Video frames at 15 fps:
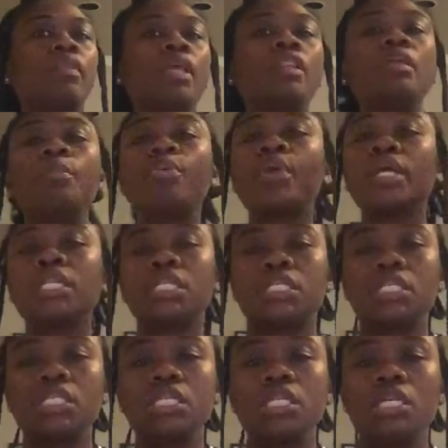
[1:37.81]
the
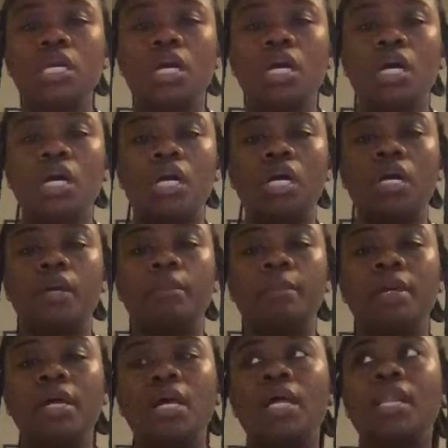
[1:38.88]
pregnancy
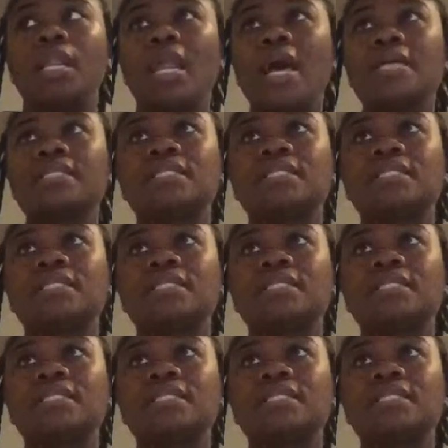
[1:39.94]
lie